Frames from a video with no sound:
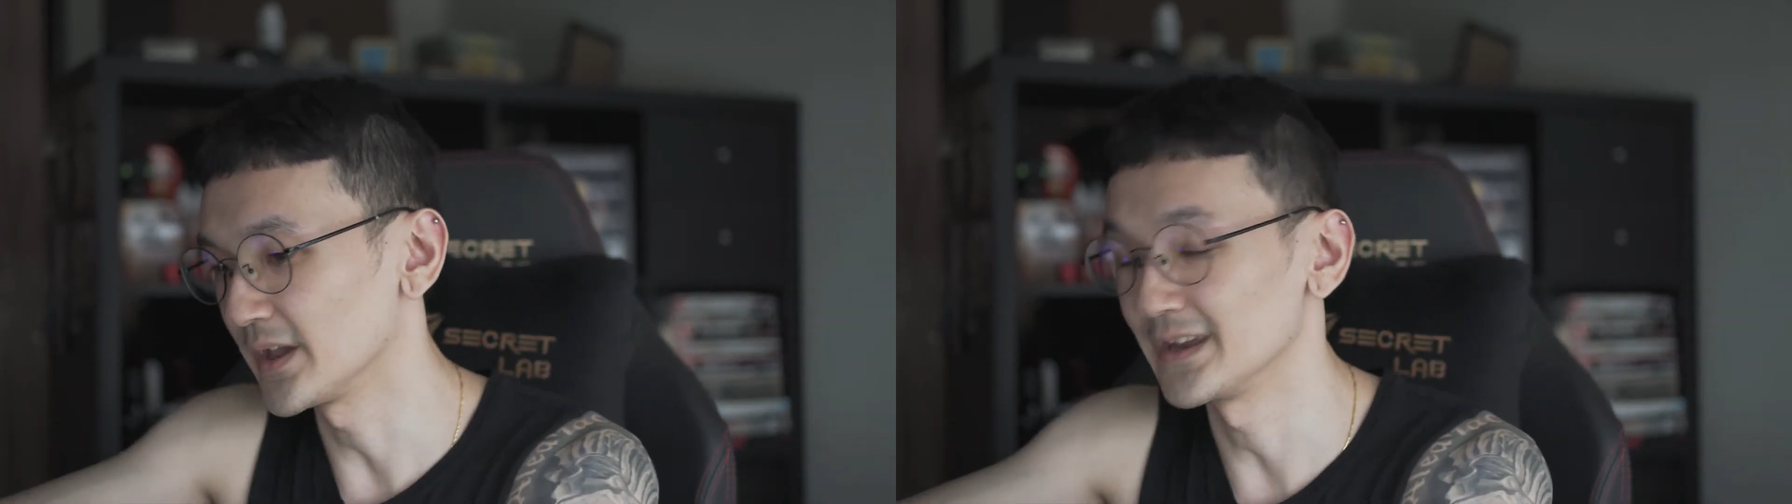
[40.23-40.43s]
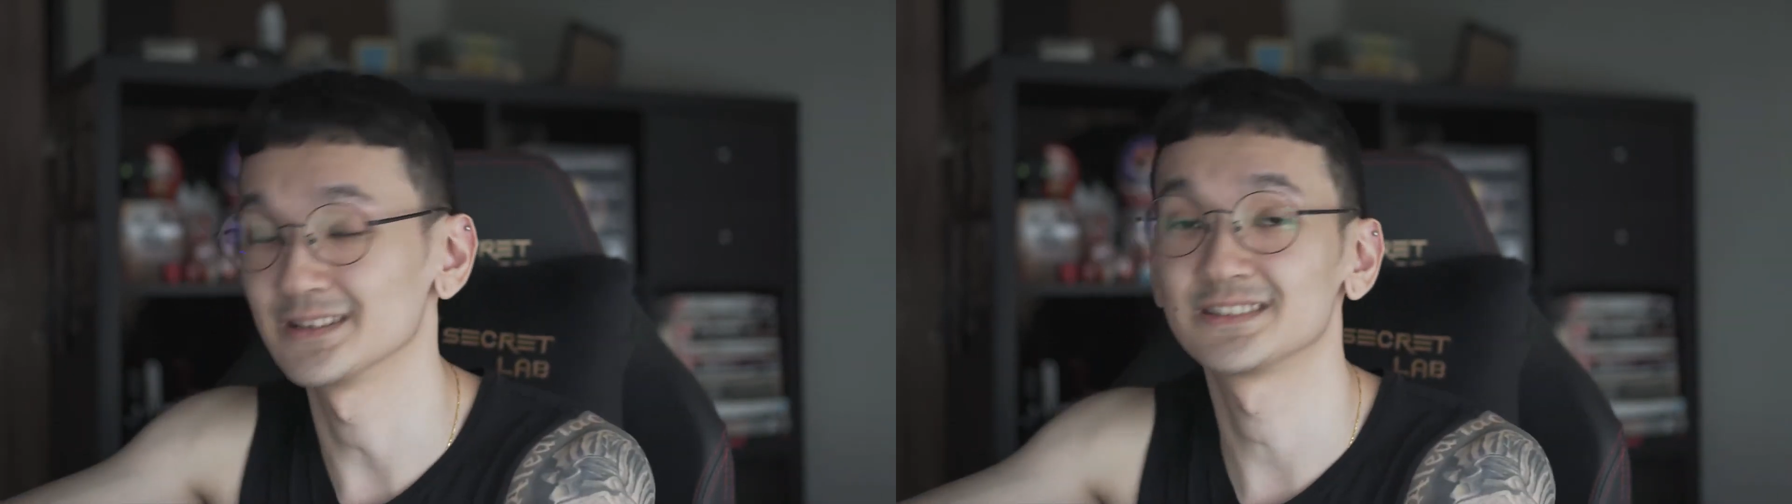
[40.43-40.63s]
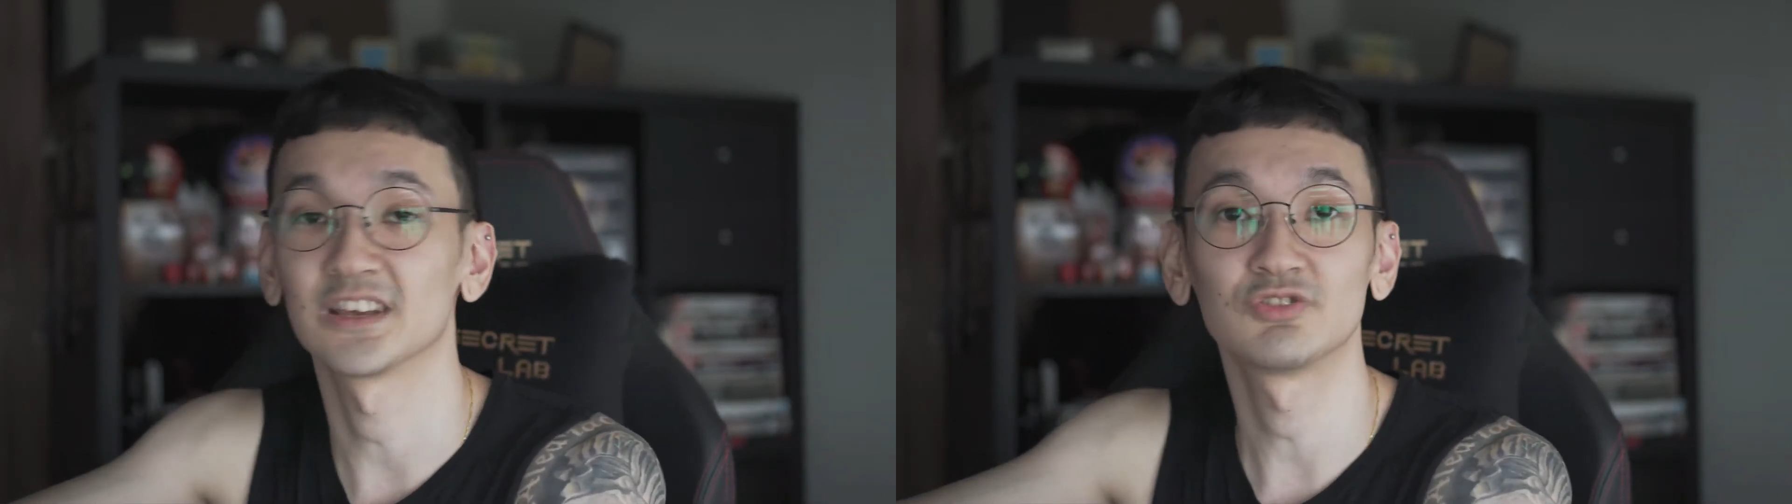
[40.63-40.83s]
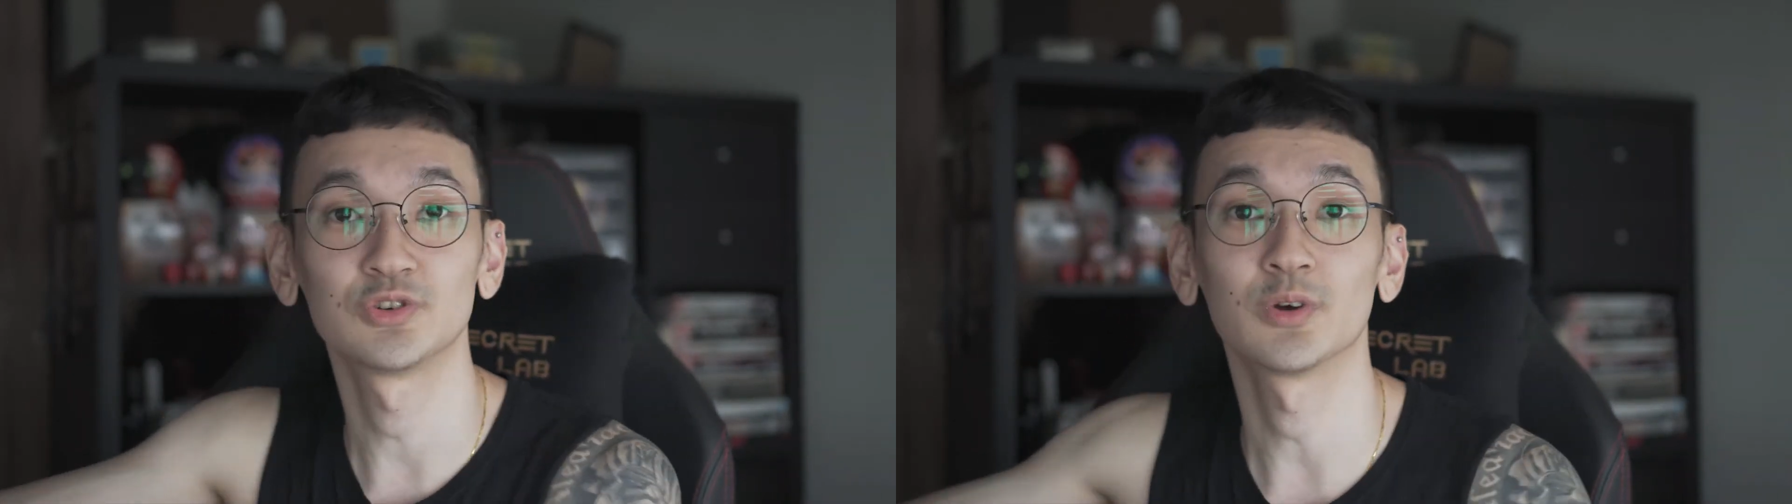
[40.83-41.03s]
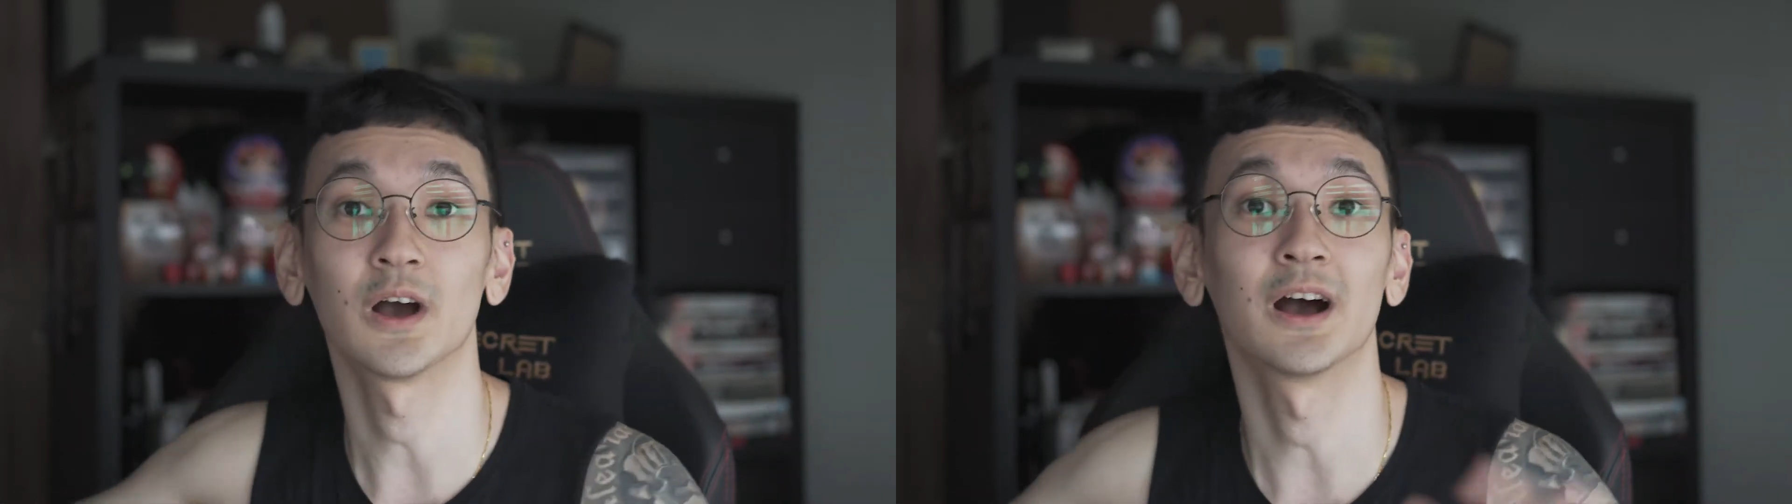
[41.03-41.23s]
and it saves
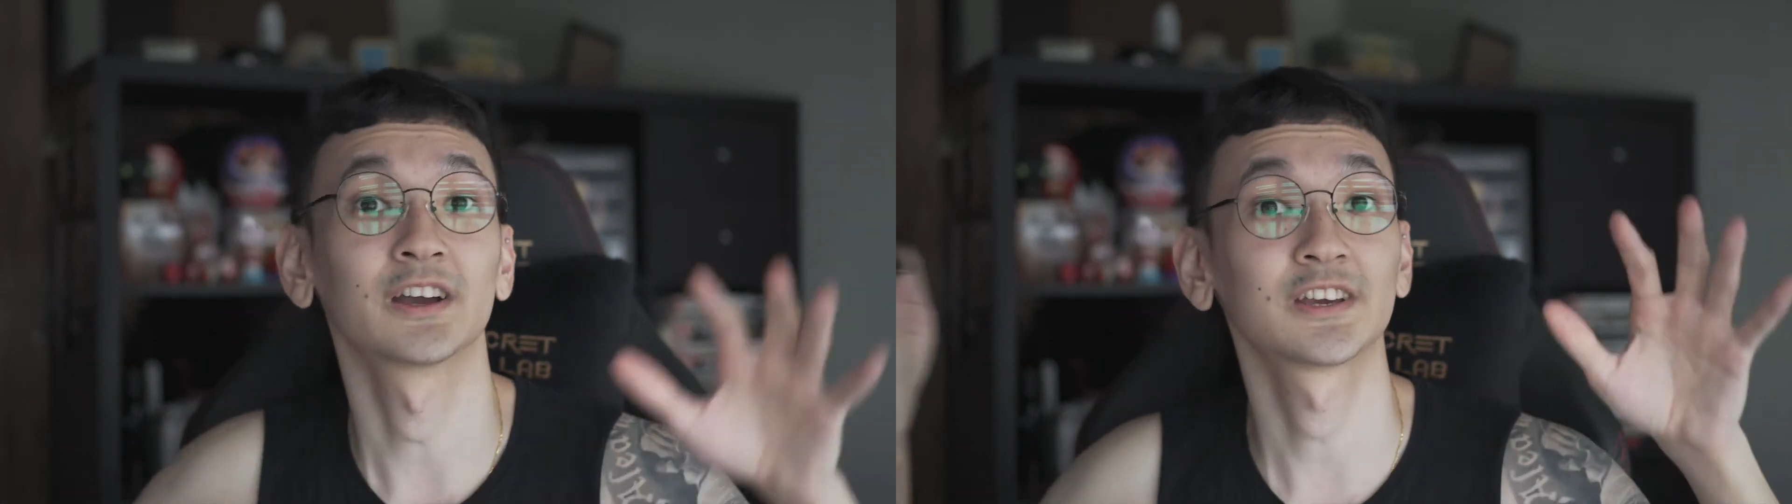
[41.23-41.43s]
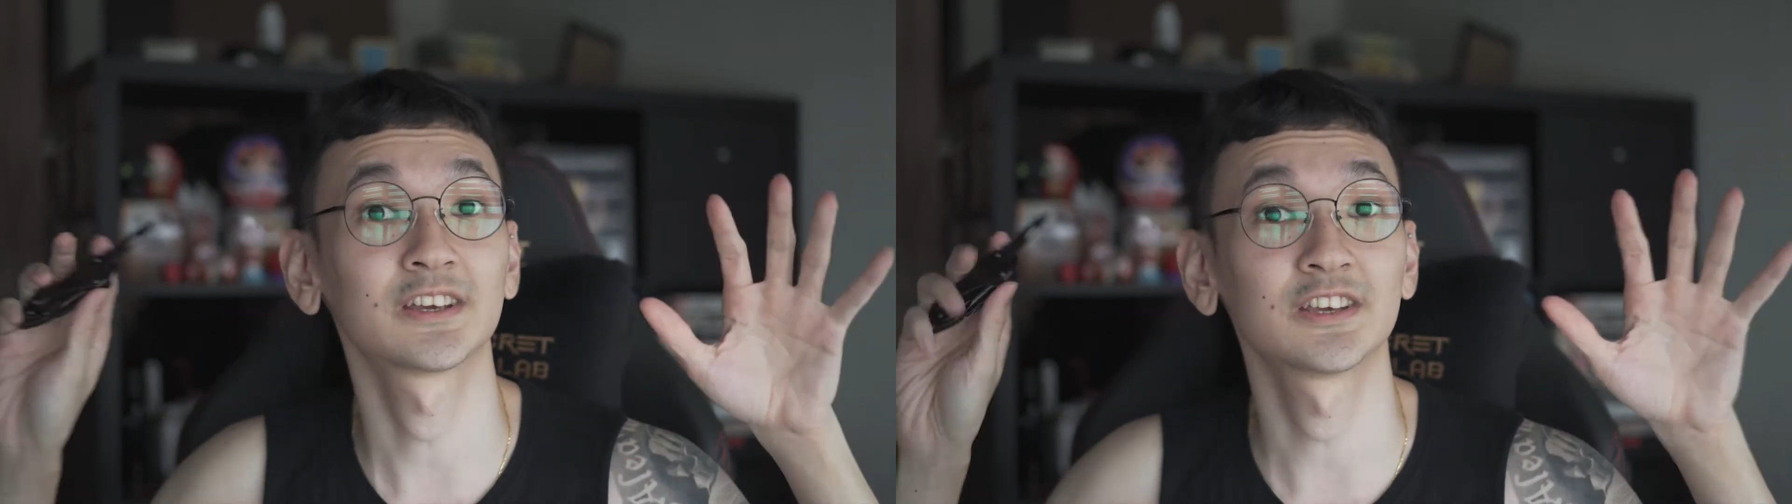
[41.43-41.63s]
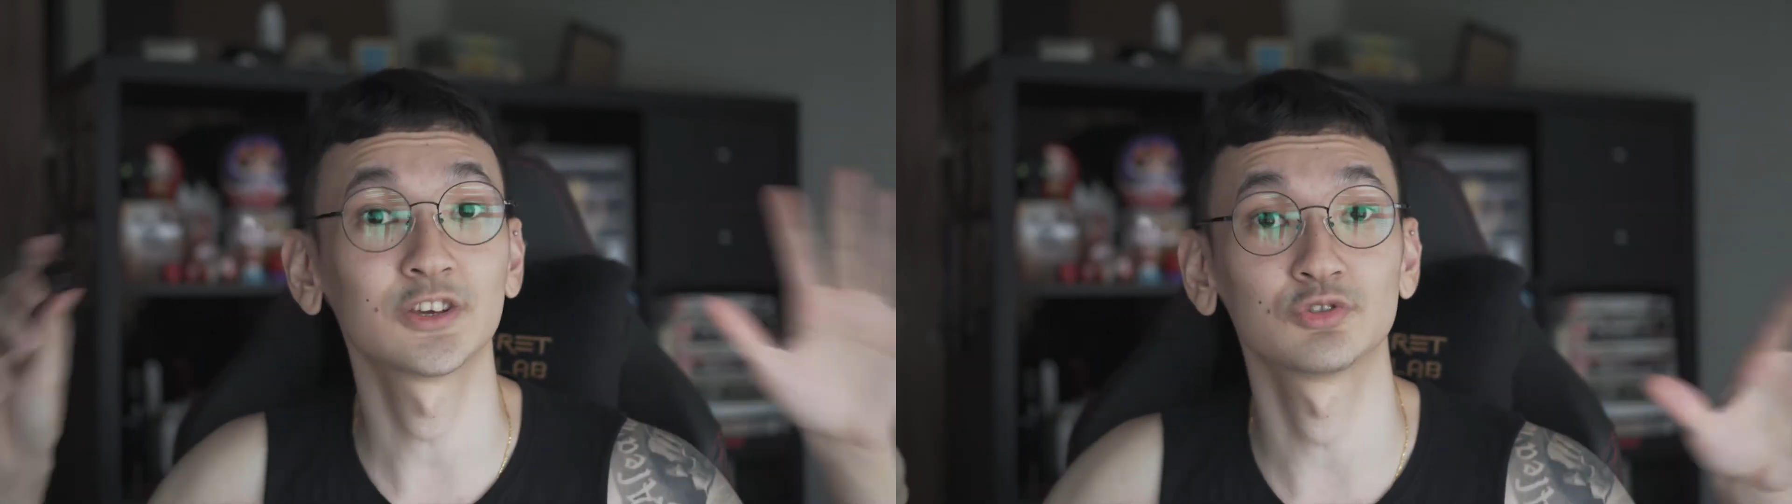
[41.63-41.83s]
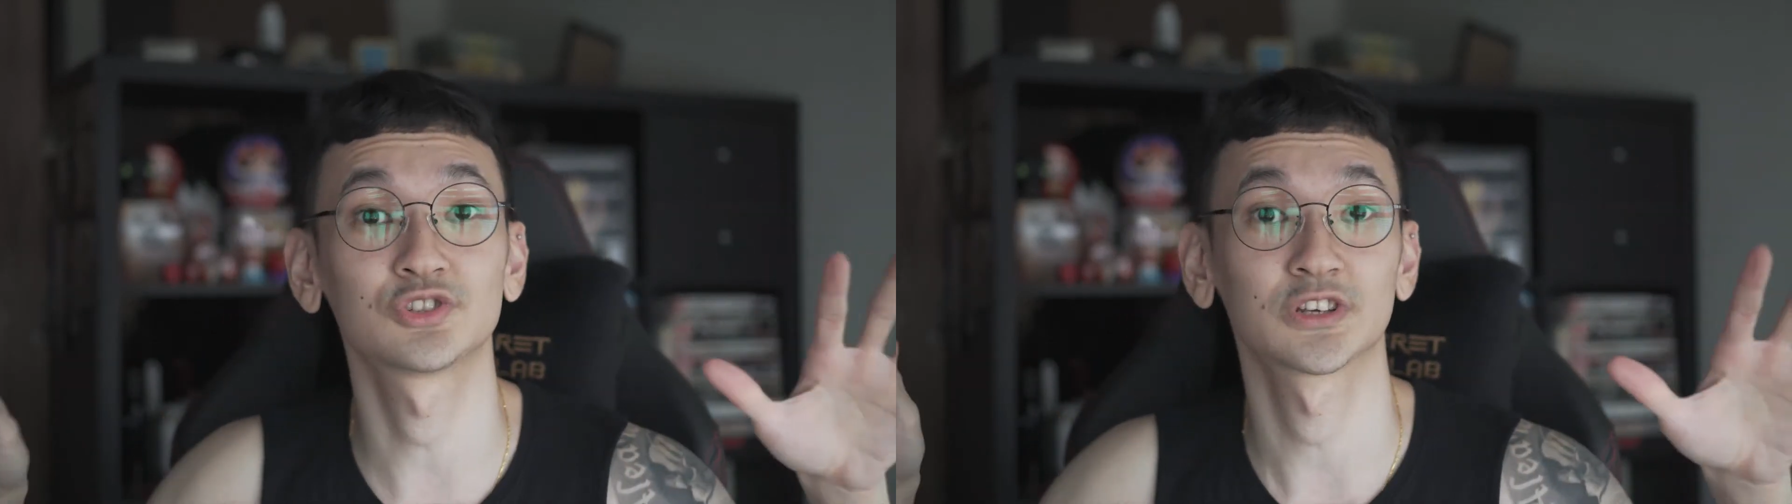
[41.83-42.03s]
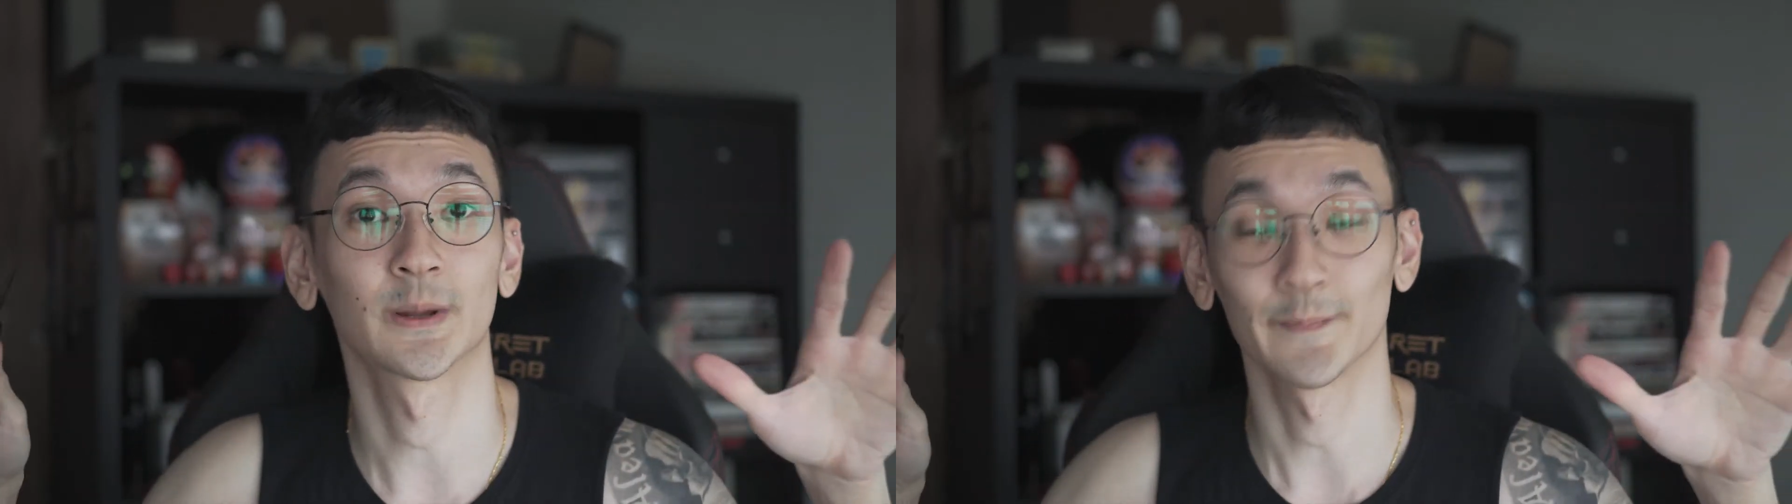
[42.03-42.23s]
you a
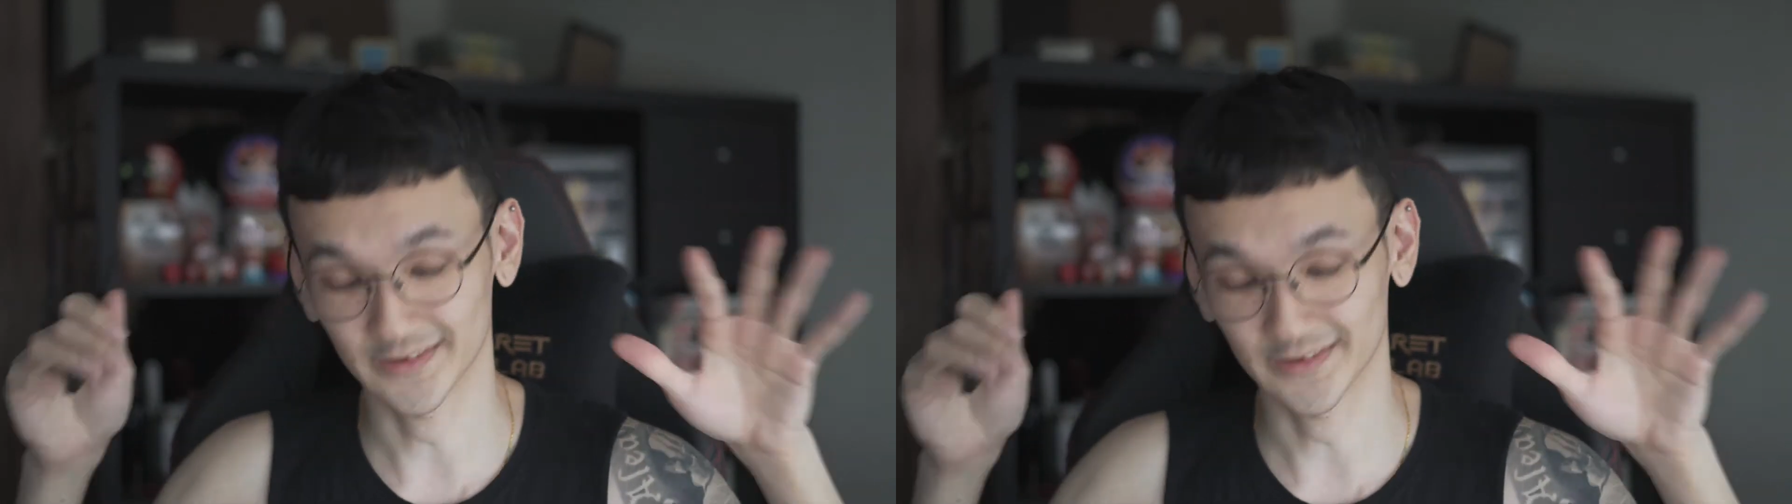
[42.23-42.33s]
huge